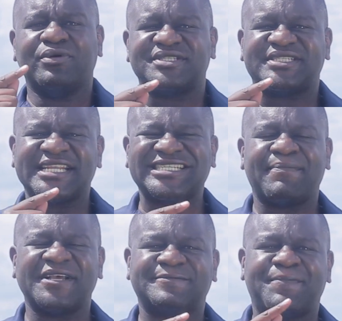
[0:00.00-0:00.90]
will set
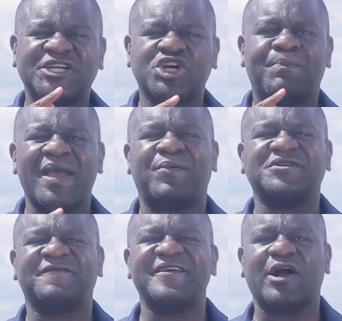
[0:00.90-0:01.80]
up a special
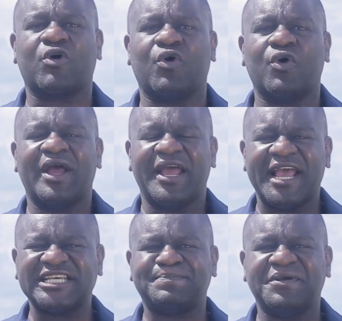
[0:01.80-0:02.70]
purpose vehicle,
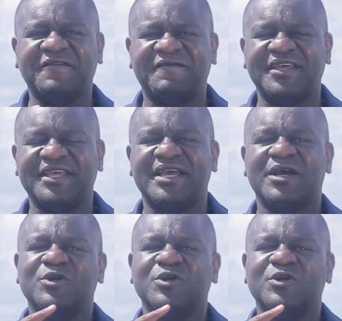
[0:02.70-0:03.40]
SPV,